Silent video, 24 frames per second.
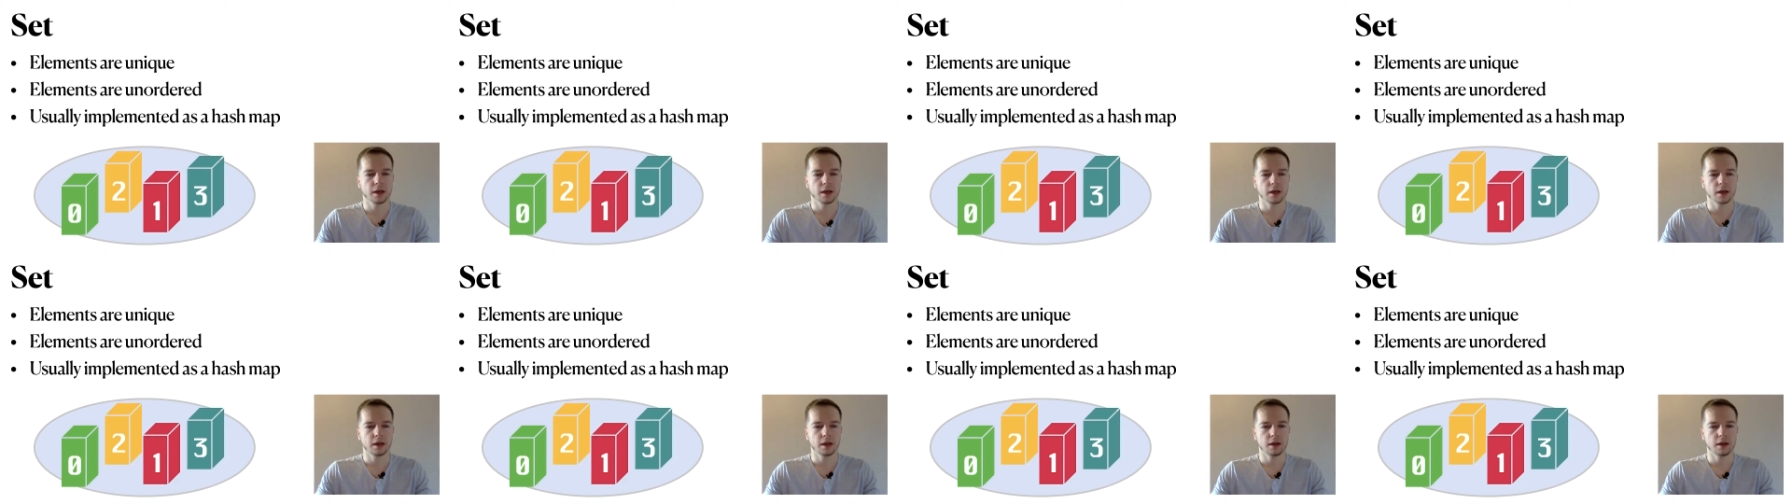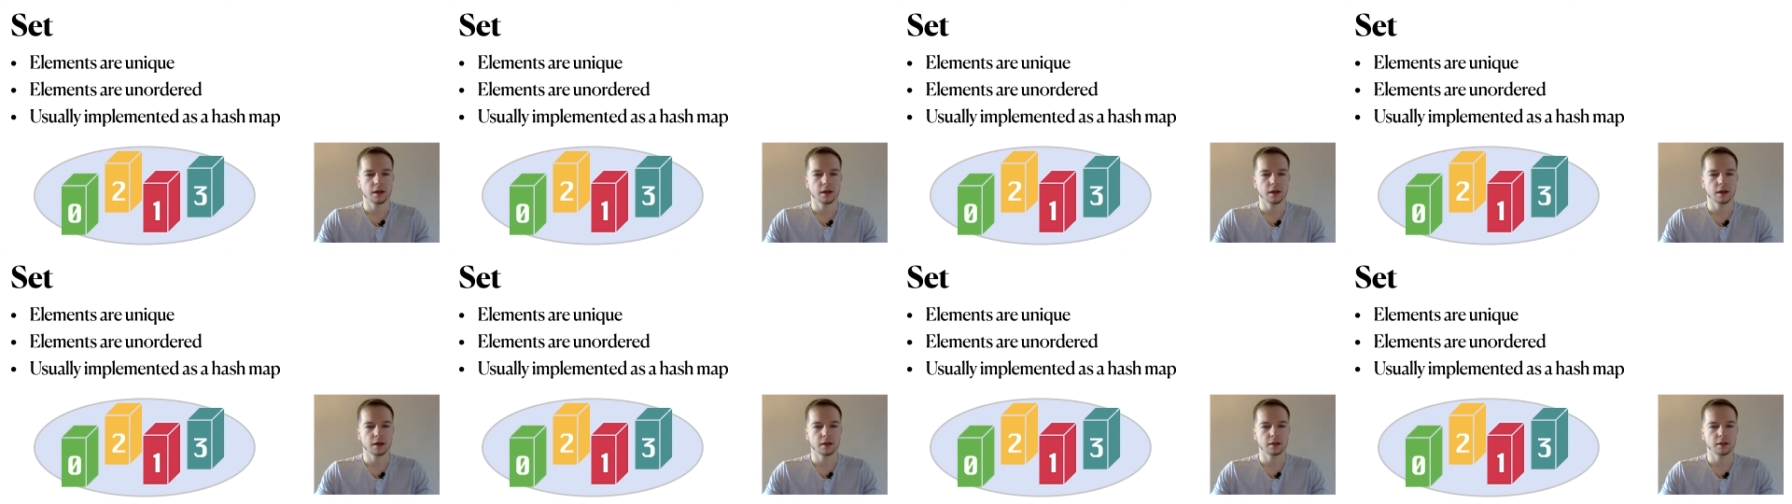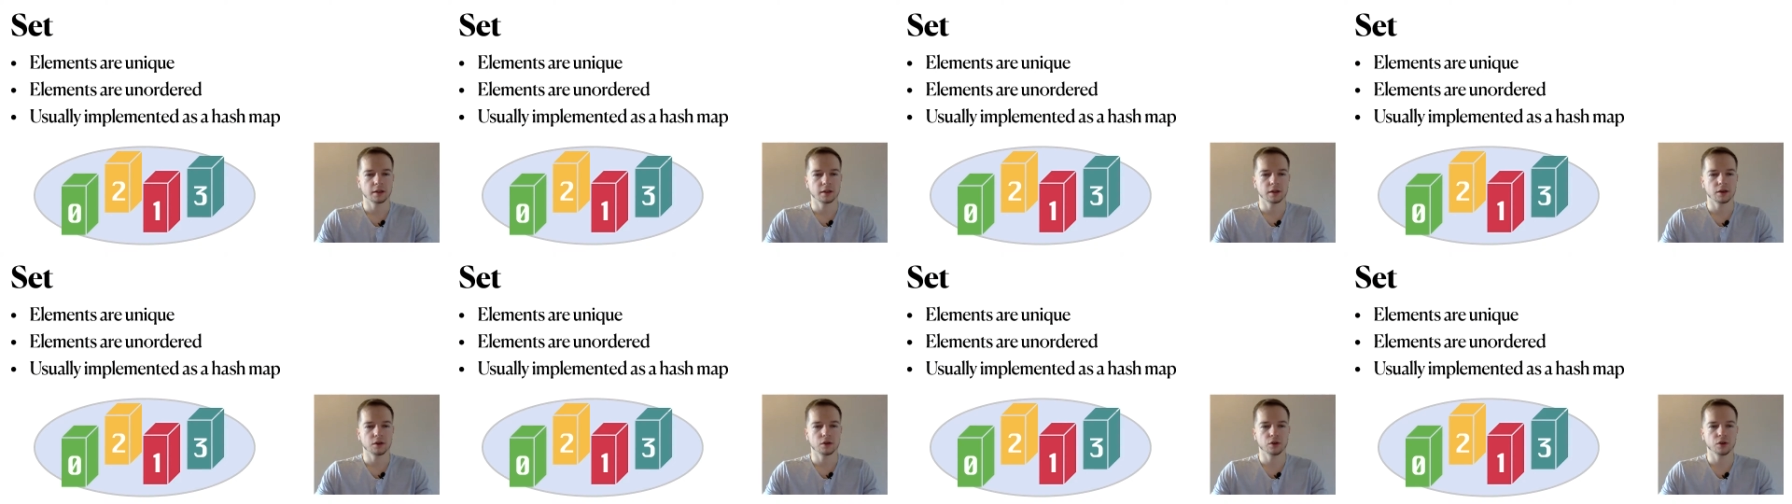
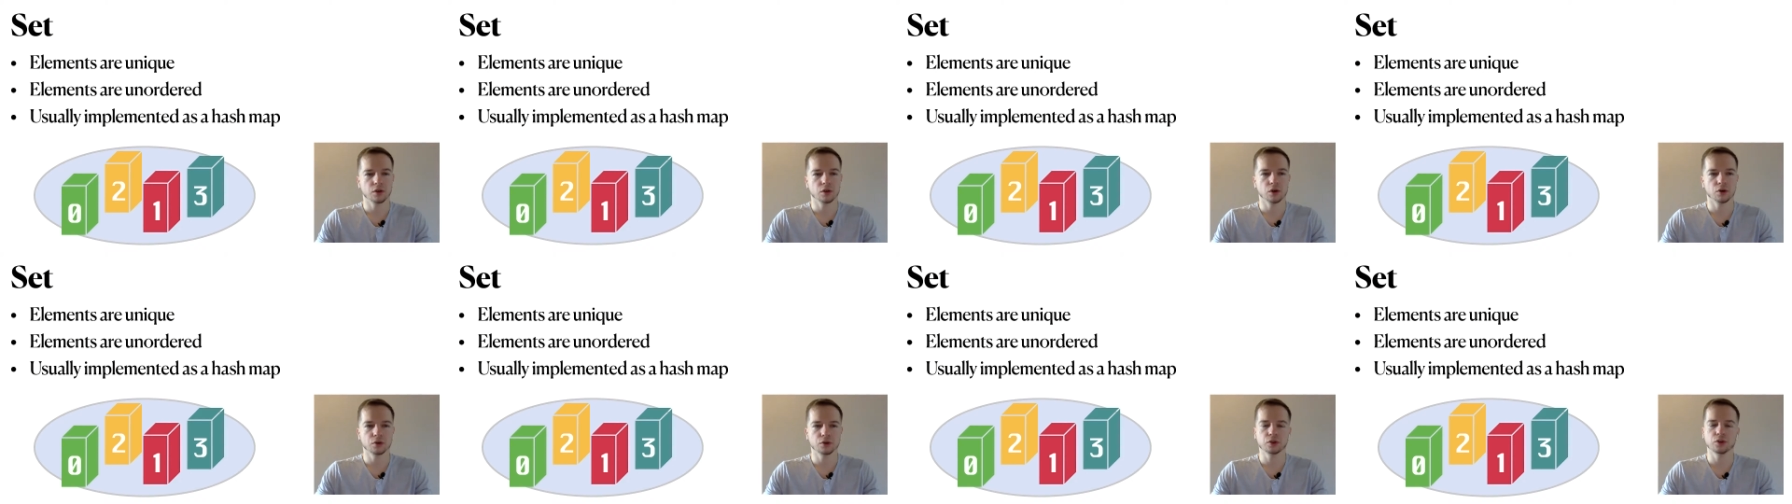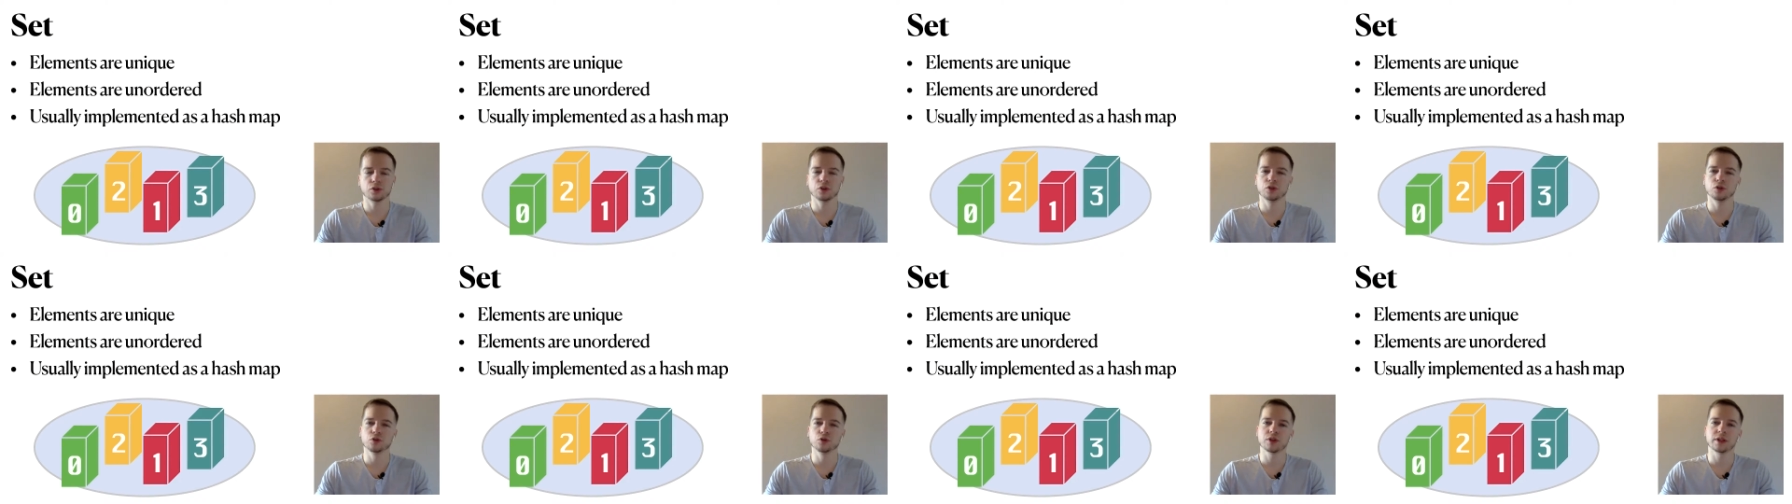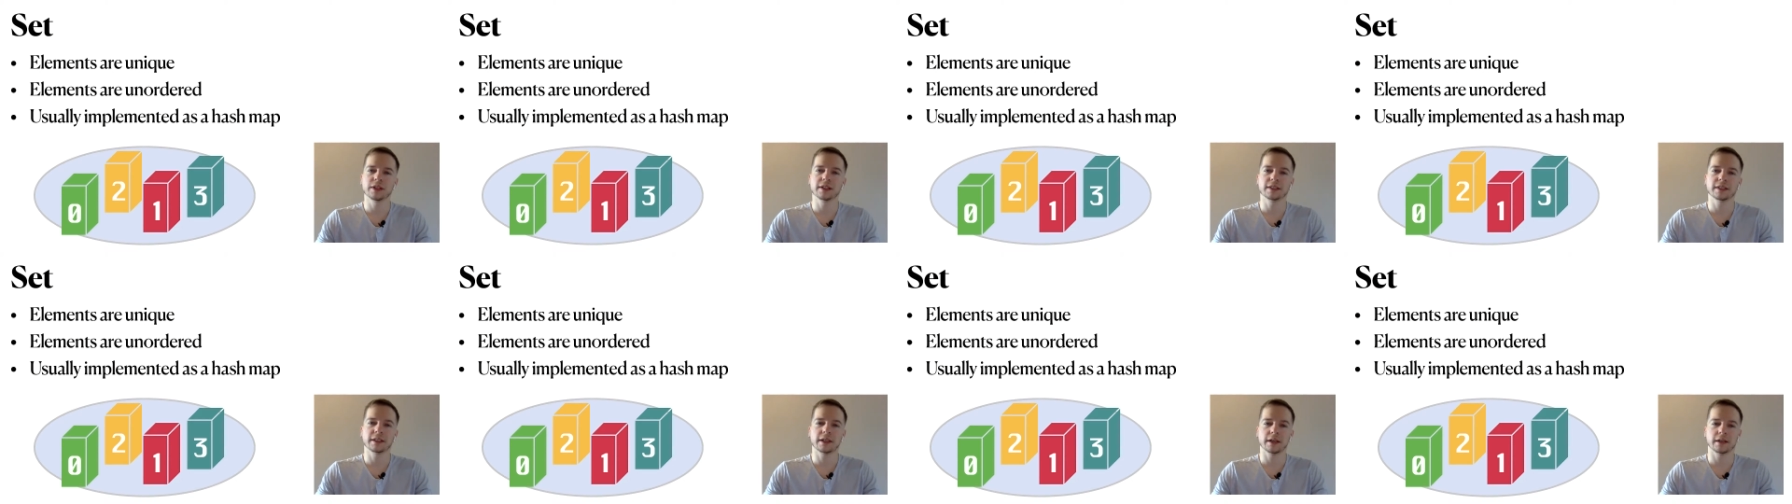And also,
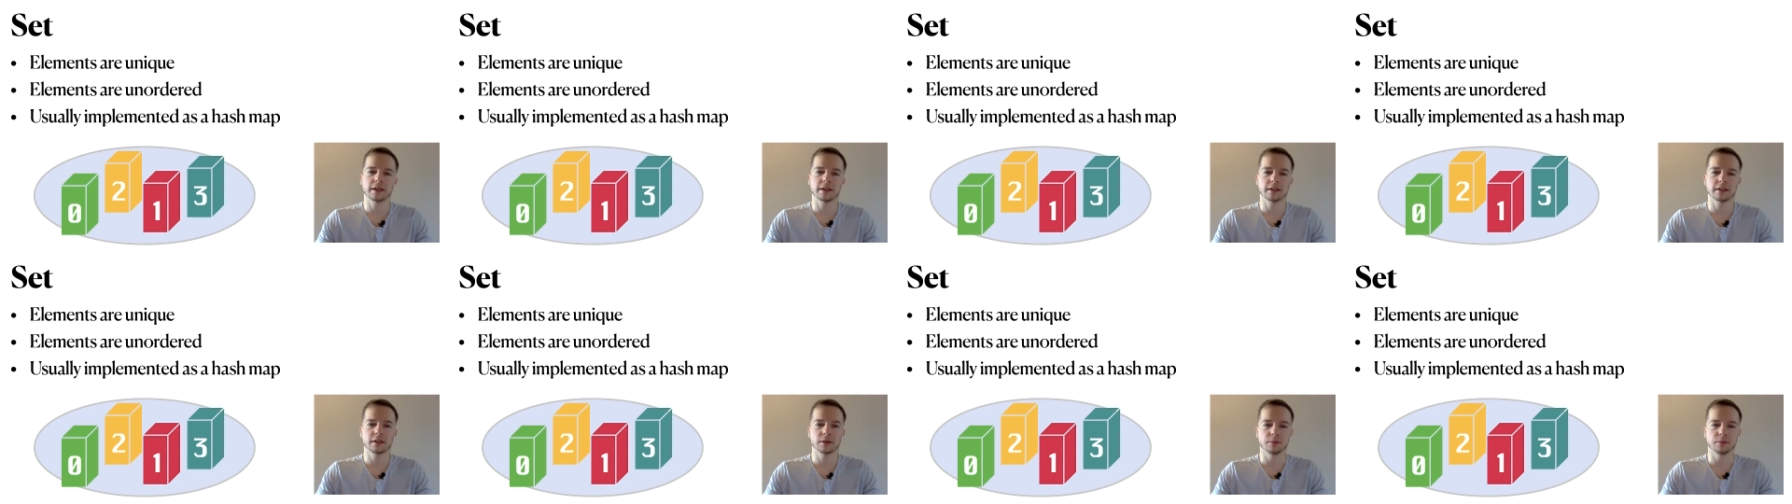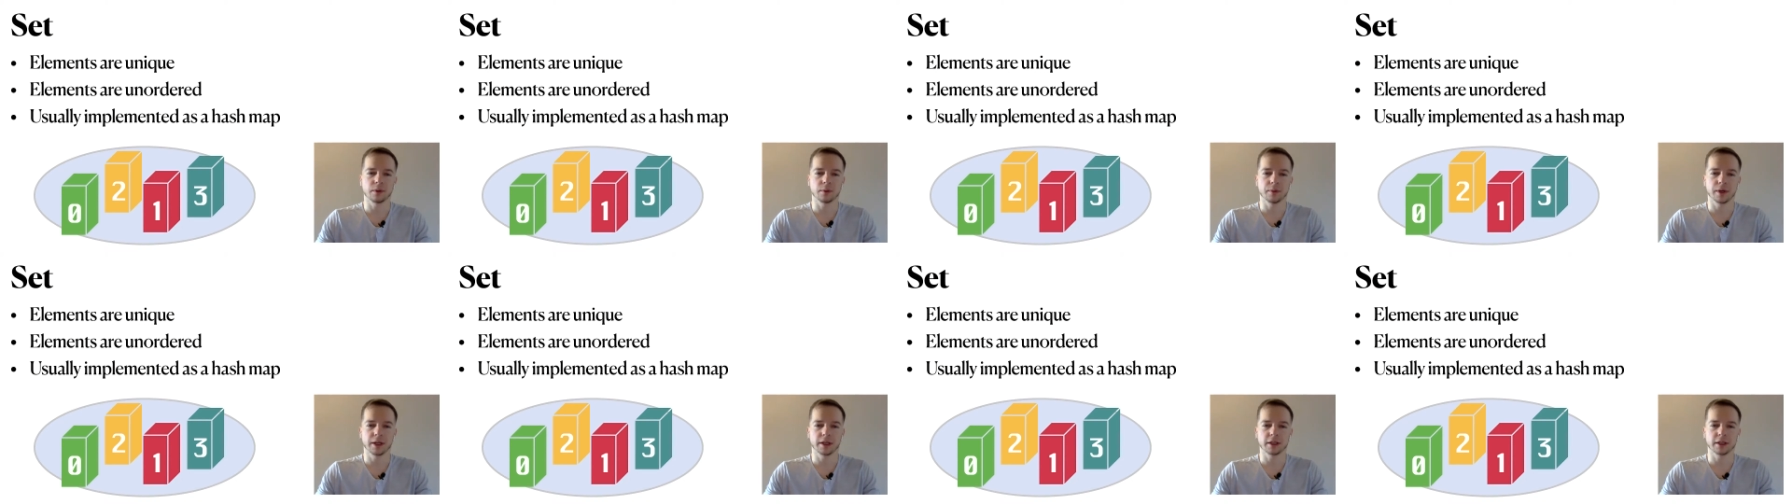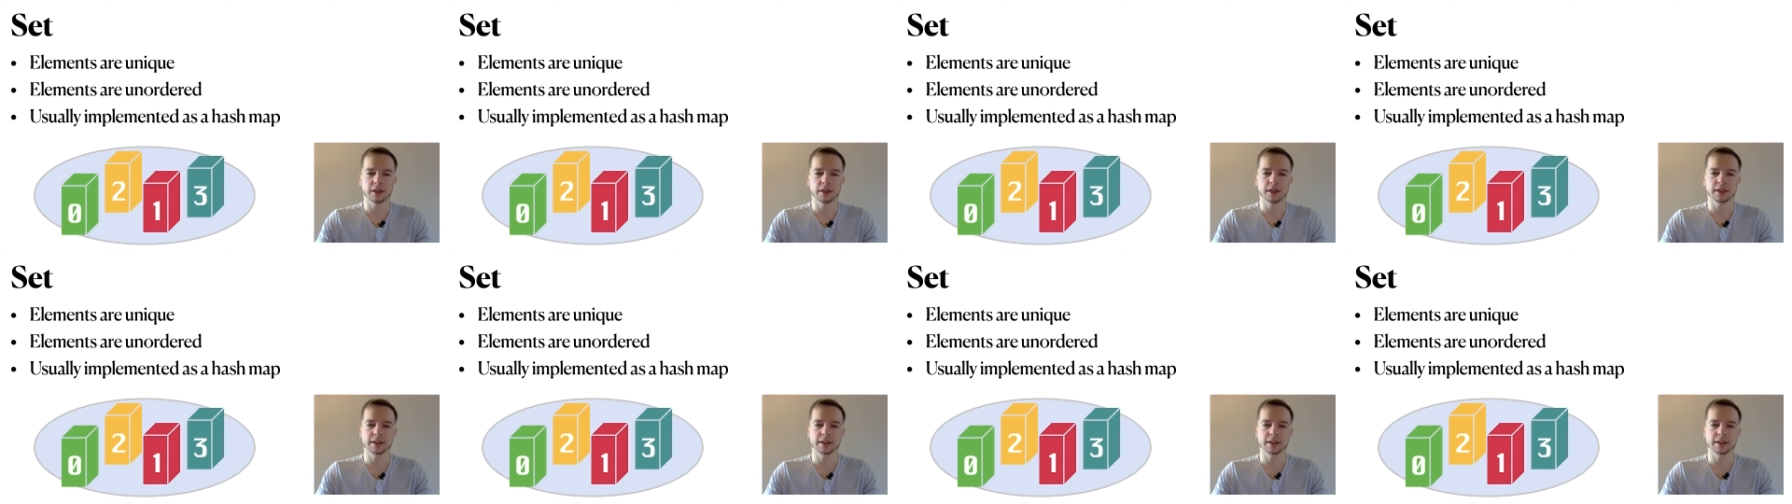usually set is implemented